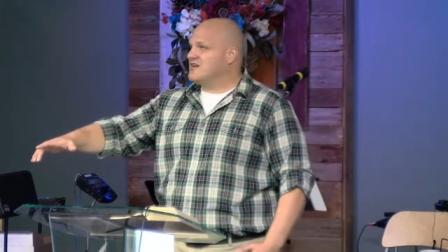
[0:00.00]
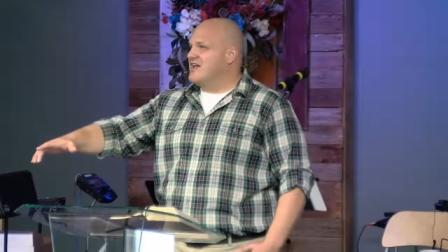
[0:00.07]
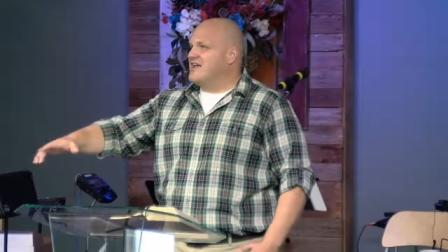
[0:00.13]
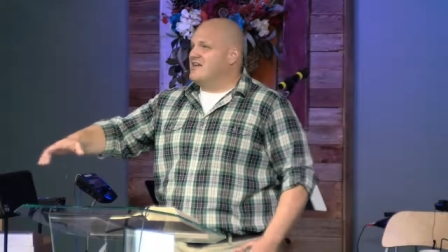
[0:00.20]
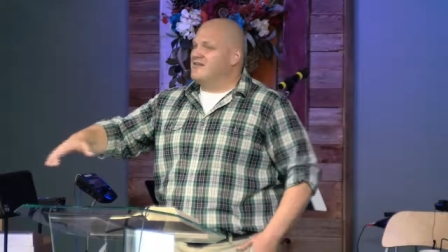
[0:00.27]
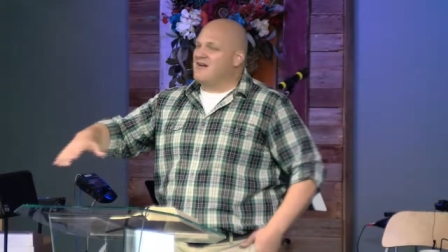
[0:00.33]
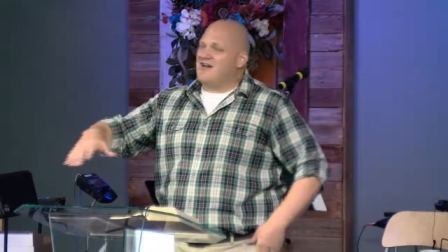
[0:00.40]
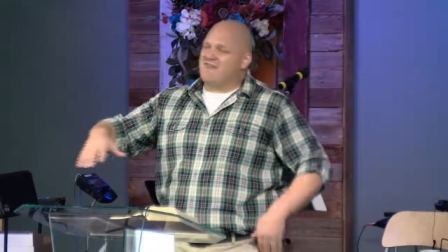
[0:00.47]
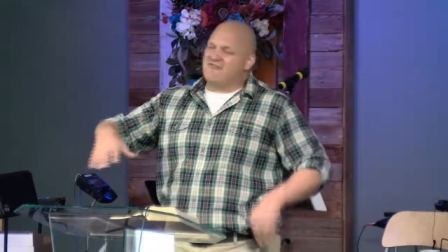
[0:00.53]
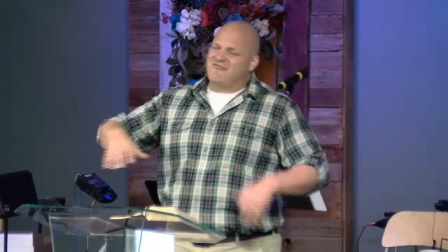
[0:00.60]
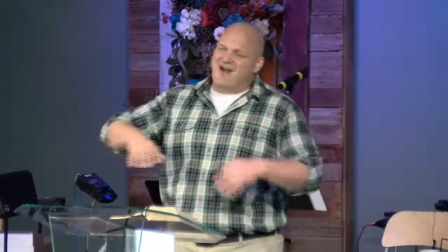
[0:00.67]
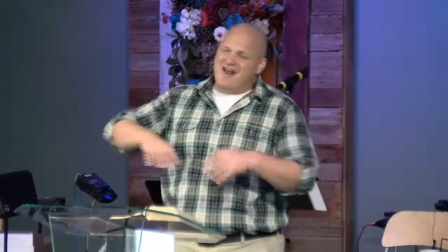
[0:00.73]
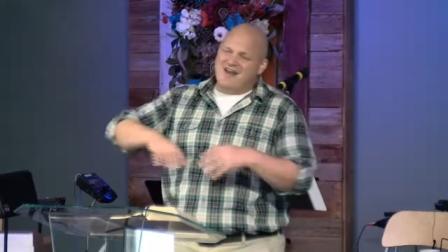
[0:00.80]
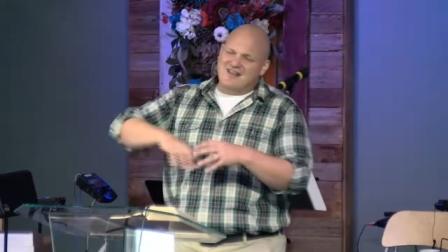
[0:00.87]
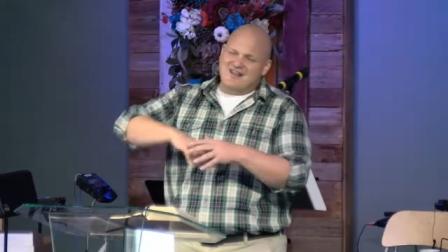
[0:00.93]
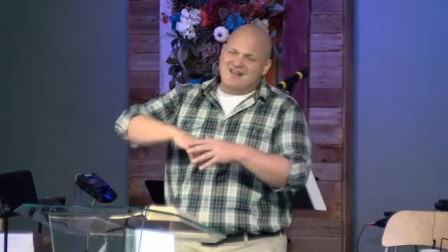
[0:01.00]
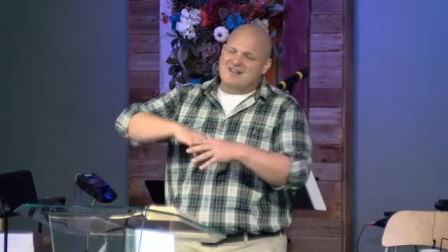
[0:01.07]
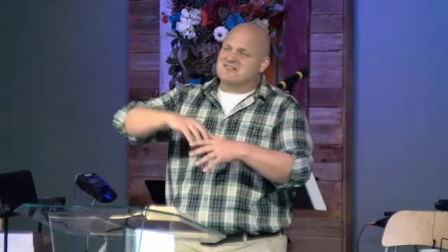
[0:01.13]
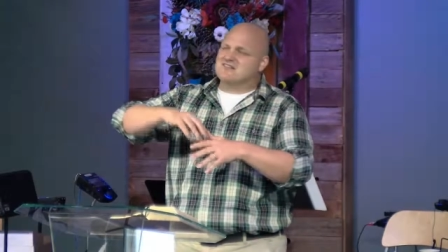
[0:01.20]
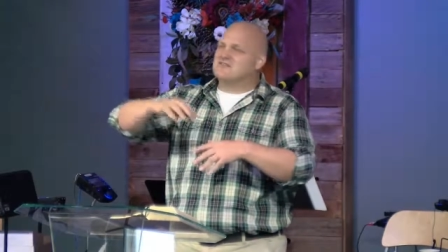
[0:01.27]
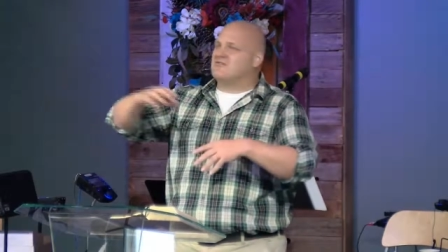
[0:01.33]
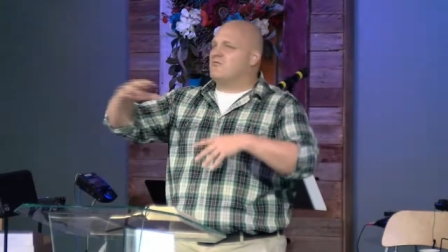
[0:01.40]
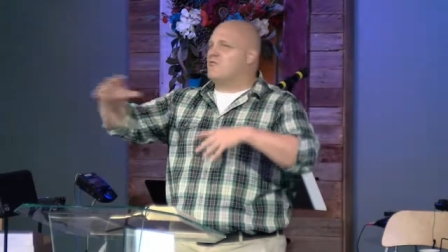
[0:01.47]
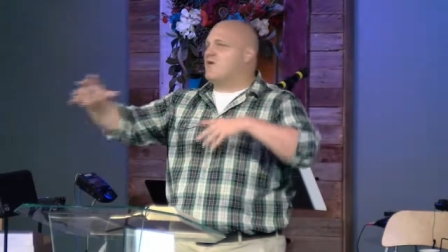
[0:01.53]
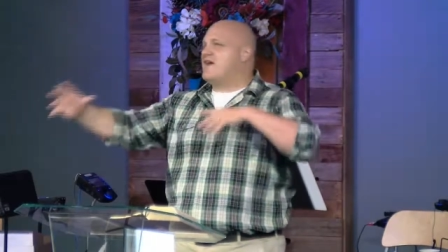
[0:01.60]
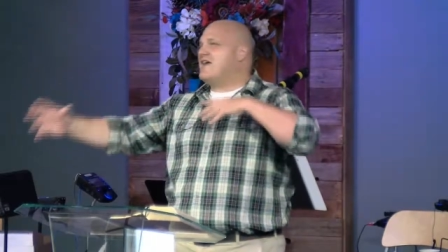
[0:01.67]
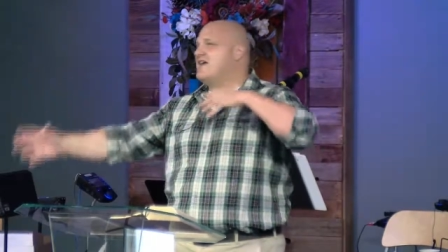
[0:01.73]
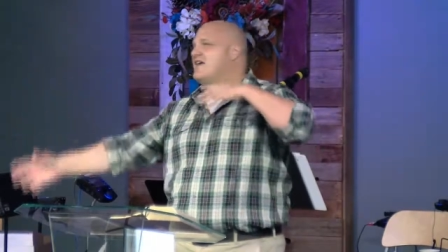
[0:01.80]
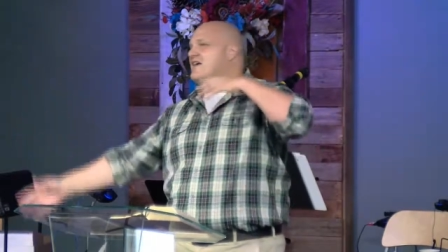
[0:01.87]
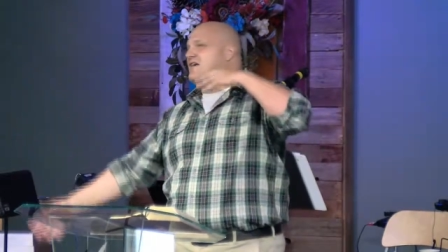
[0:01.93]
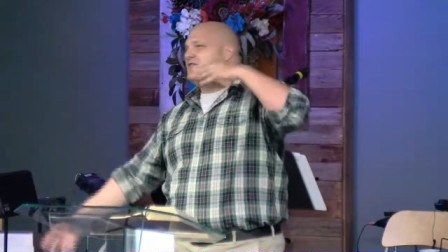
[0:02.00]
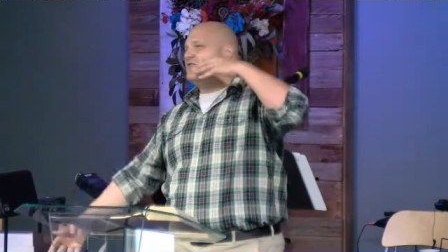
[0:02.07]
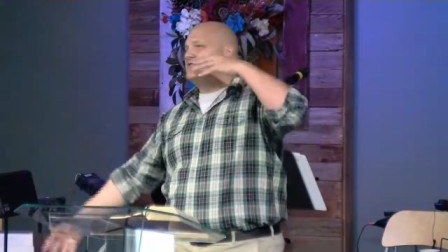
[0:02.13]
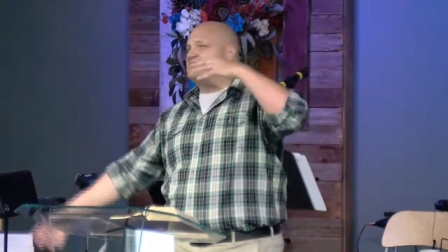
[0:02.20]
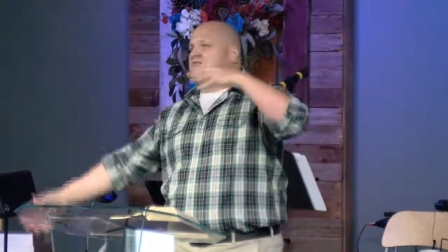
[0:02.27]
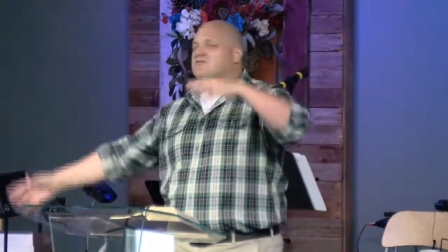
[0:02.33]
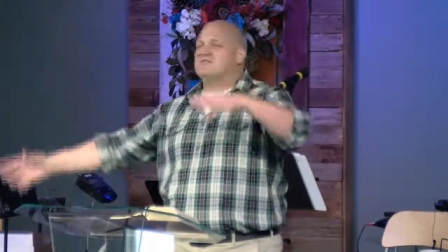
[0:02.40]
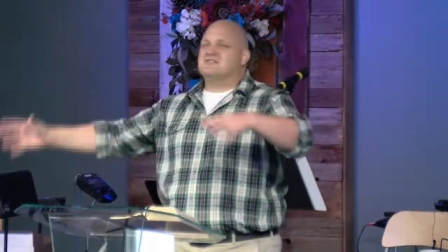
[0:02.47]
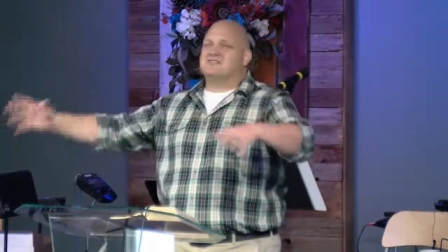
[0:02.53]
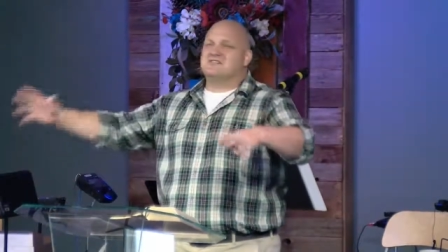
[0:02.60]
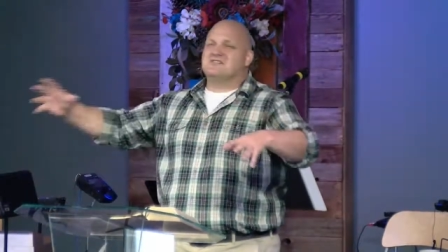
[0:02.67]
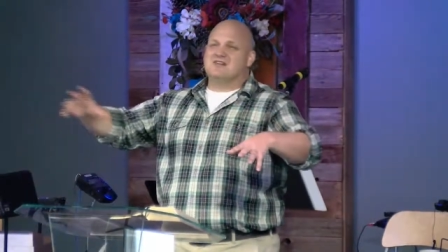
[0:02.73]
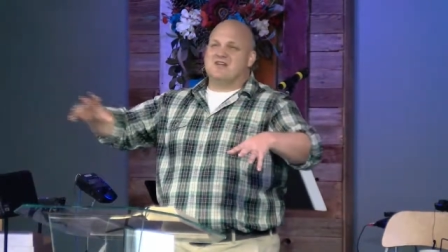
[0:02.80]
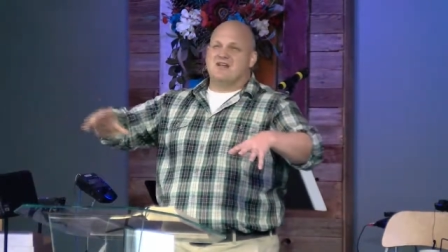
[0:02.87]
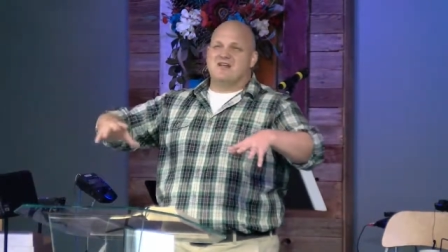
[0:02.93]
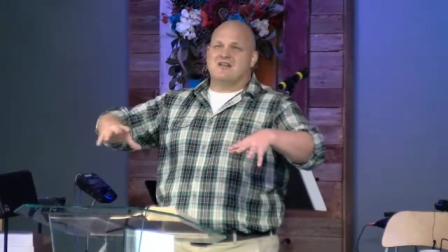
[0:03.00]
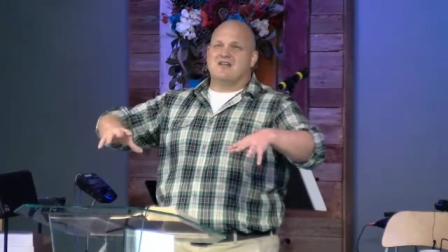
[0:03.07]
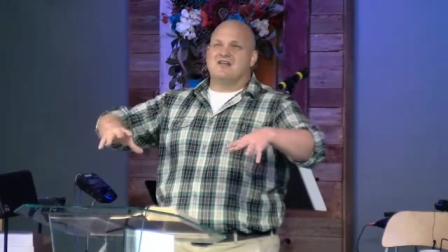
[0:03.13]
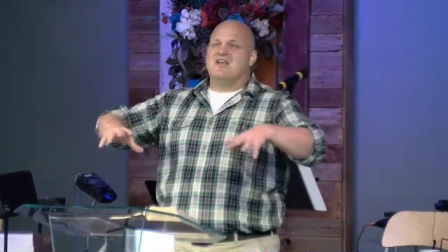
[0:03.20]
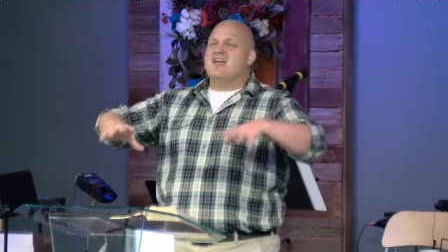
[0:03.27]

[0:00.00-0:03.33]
You're not fighting against the way the church is done.